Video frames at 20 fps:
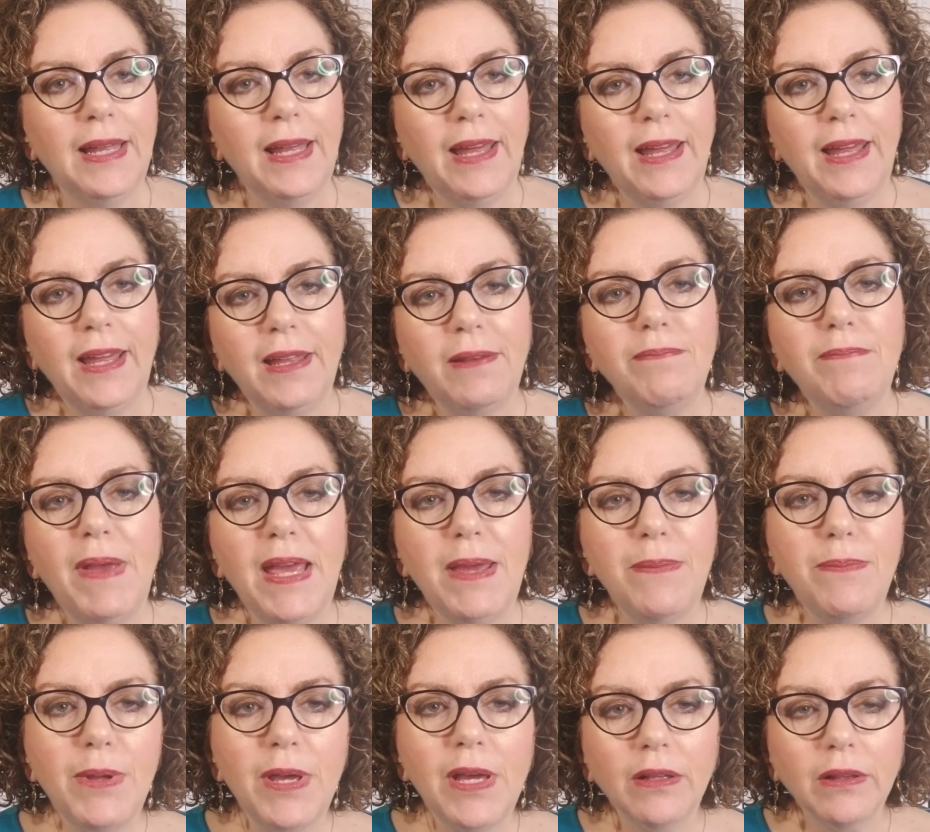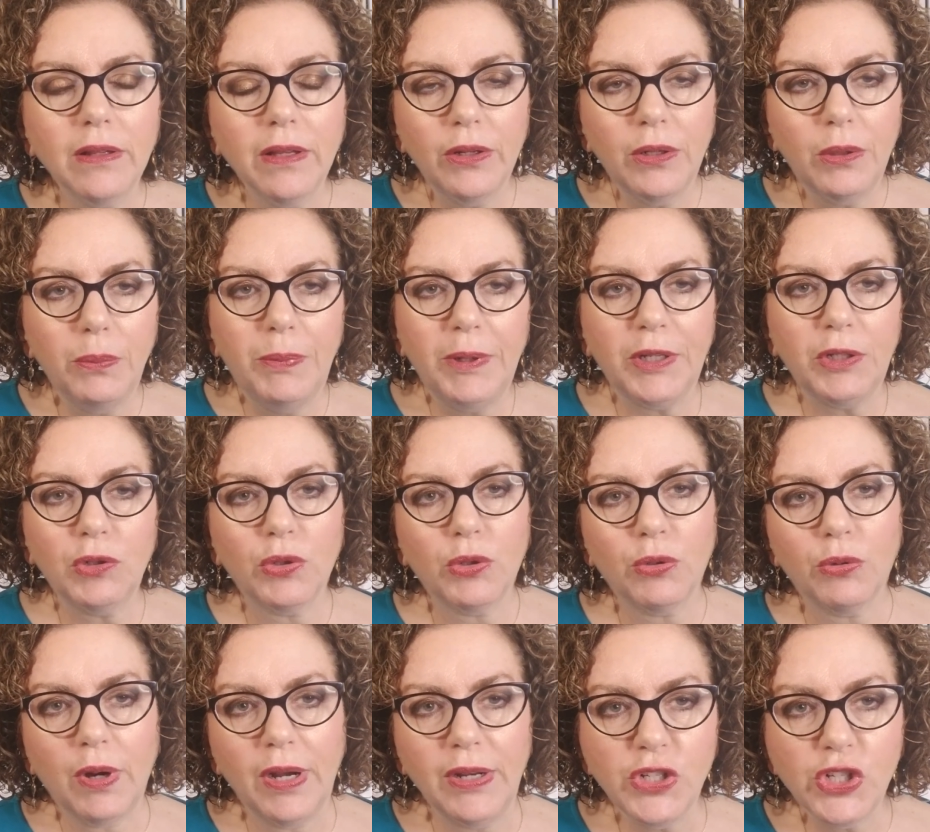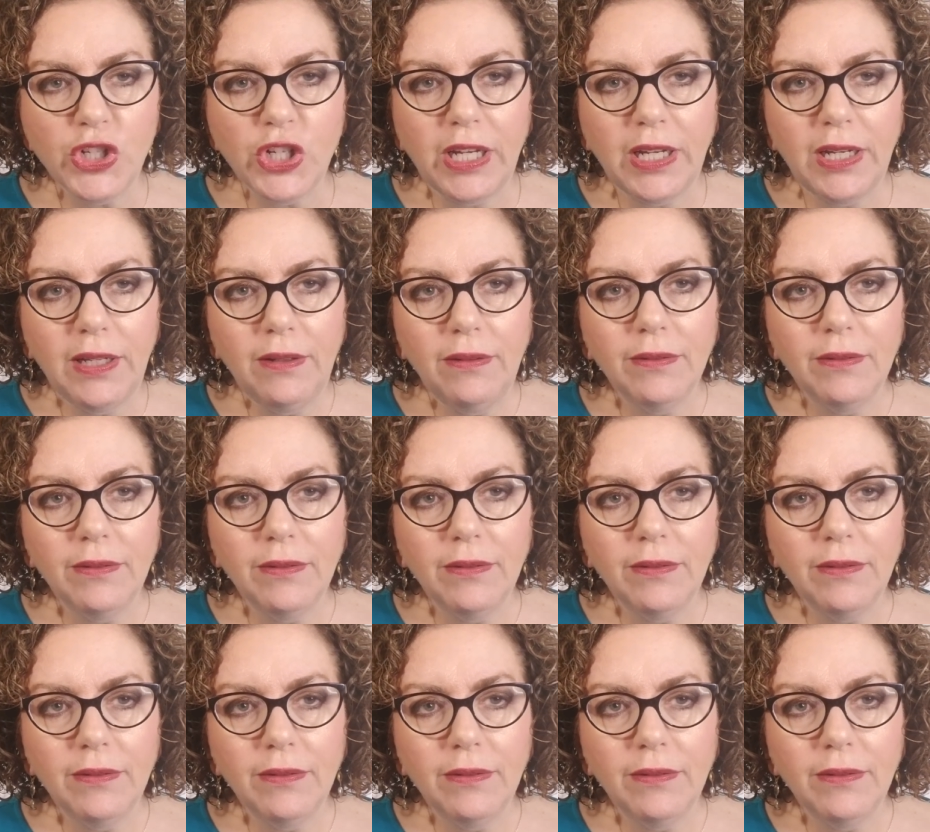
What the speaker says: It may be a little bit crunchy,